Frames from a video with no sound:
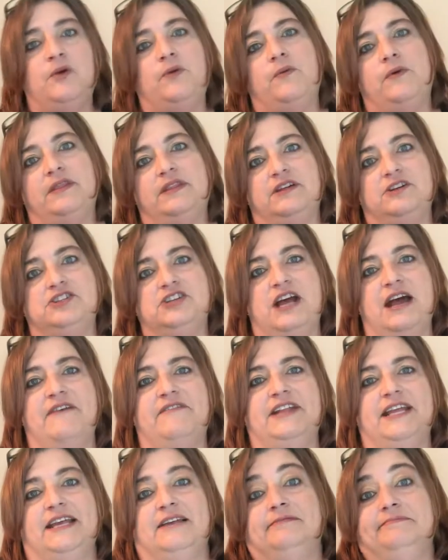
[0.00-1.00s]
when they're
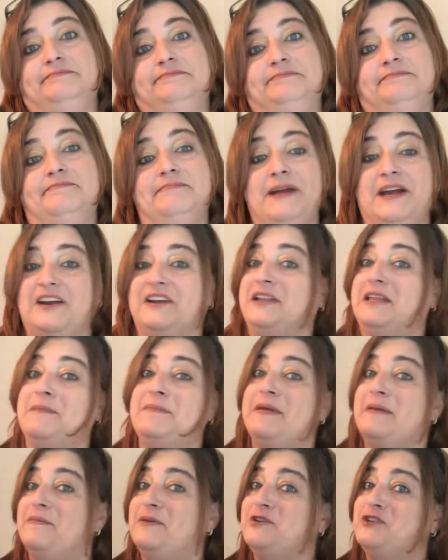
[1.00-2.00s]
traveling.
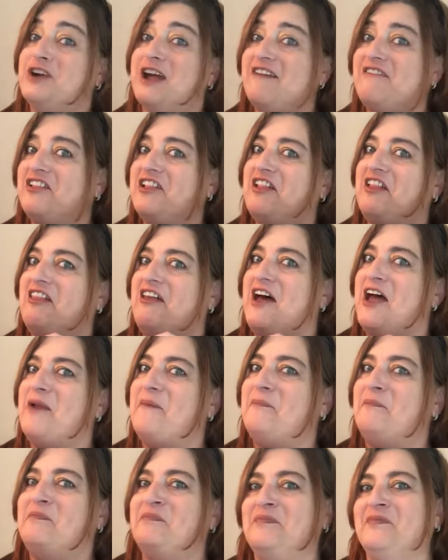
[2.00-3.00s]
Apparently people travel a
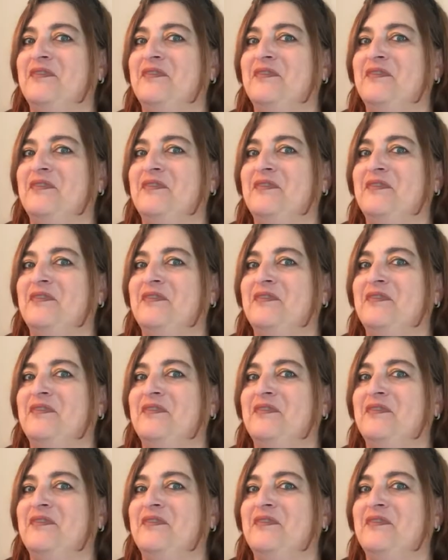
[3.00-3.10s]
lot.